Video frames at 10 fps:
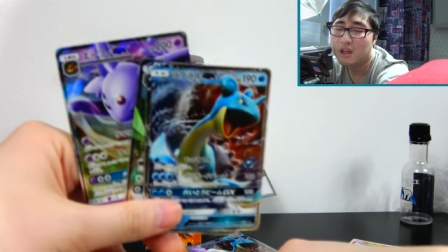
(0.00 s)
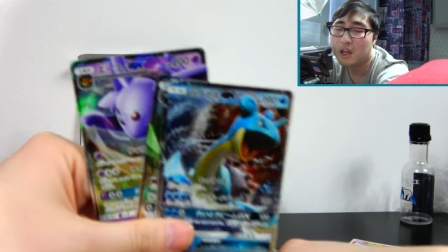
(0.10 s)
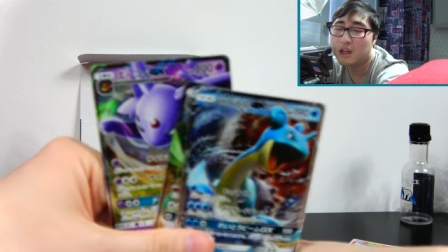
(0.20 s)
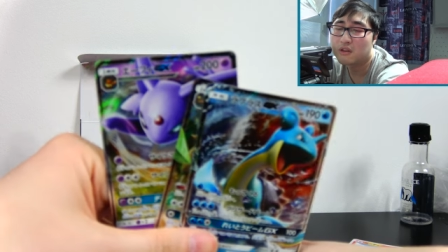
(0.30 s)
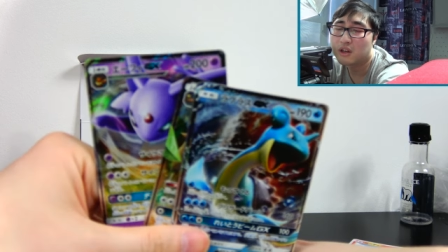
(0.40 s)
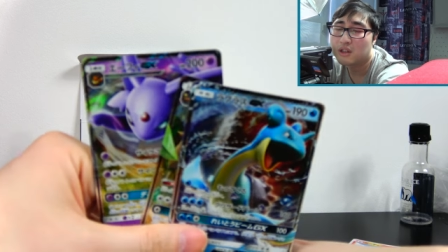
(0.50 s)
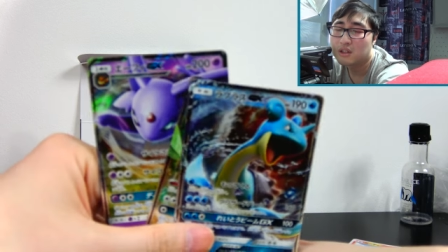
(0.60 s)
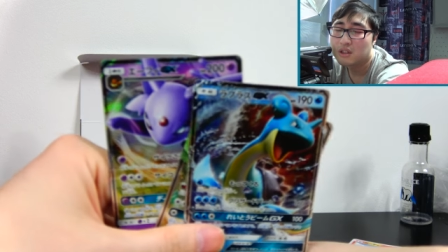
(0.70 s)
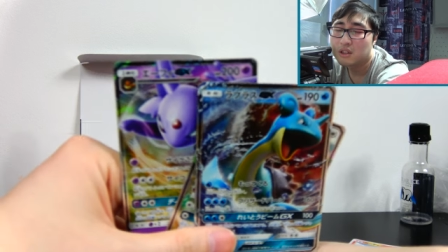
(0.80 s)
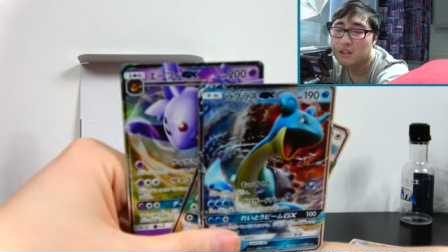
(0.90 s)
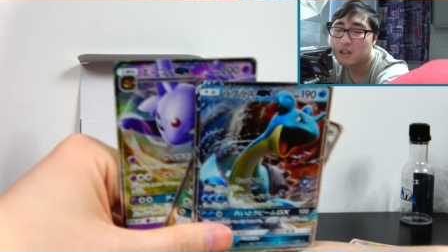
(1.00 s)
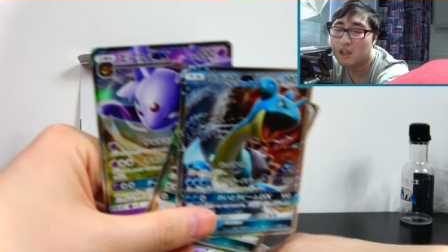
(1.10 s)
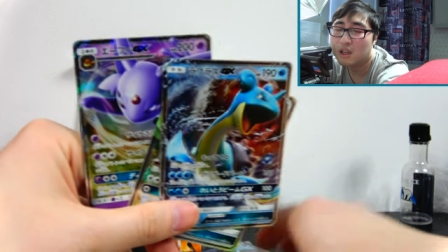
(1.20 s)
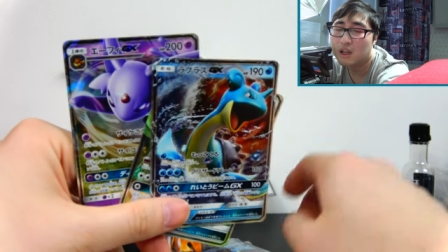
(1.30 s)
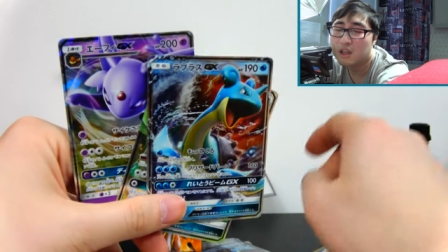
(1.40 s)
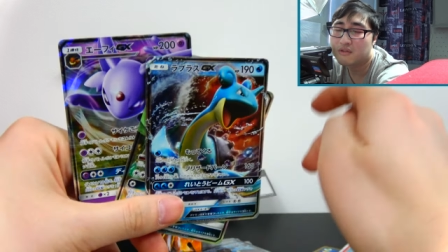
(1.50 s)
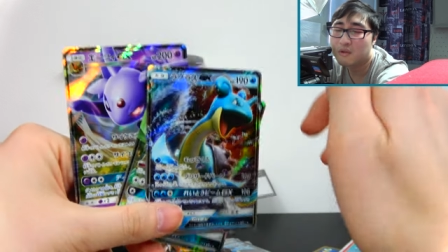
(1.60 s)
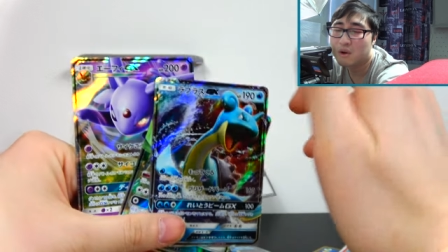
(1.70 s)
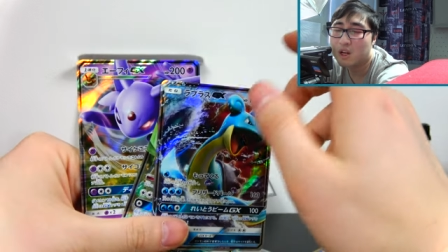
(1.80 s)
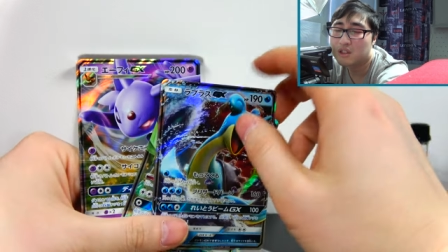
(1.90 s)
Anyway, thank you guys
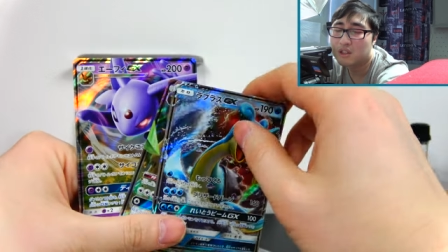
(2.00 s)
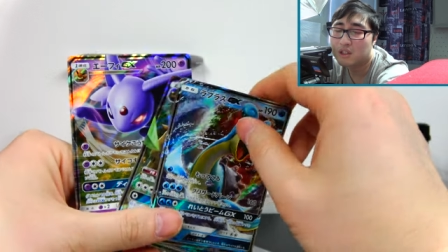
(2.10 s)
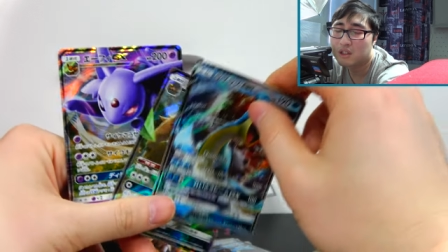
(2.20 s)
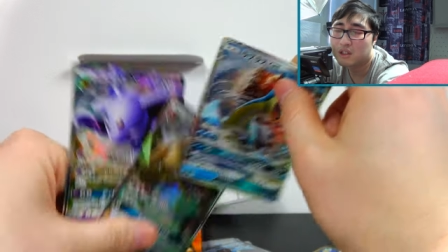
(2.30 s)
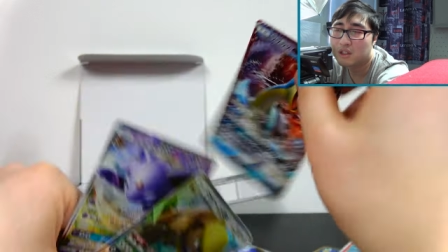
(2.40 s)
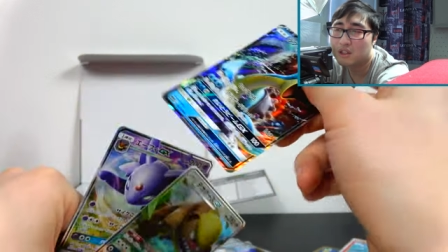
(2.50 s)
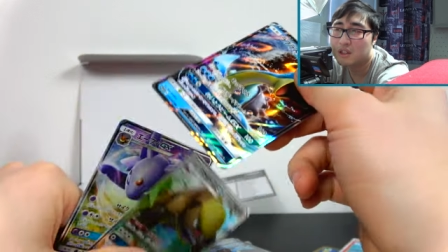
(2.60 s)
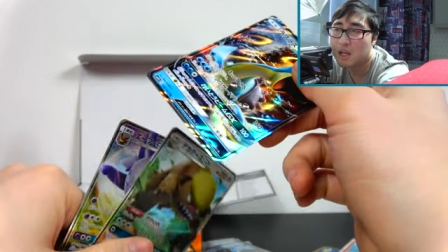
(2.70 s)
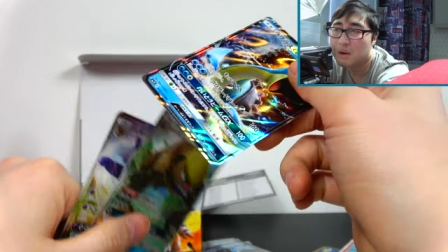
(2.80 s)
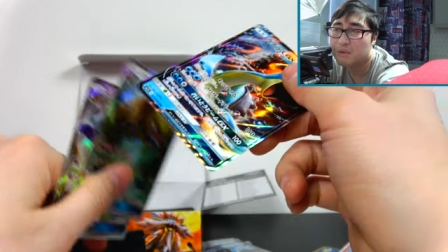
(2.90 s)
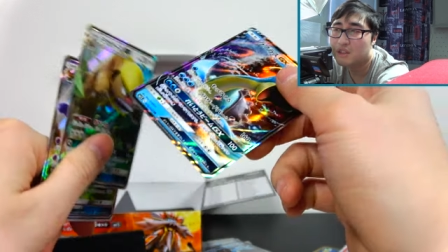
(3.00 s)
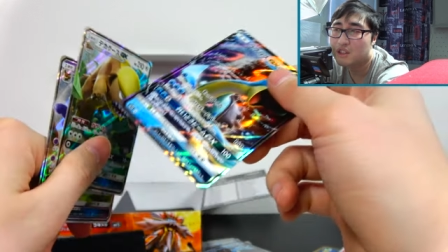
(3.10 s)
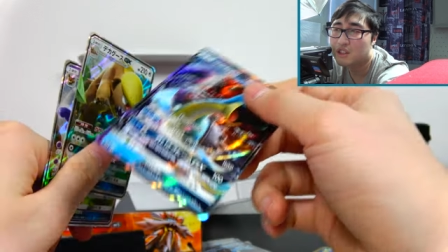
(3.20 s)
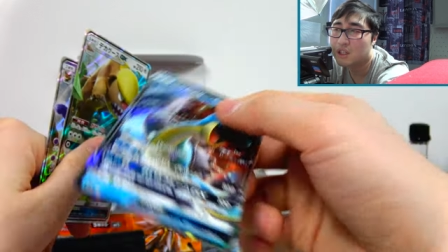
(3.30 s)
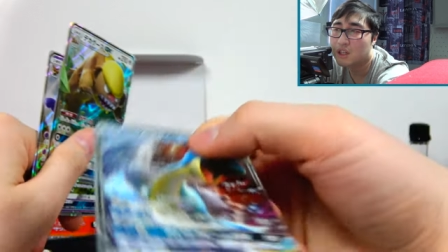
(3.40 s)
for watching. This Lapras G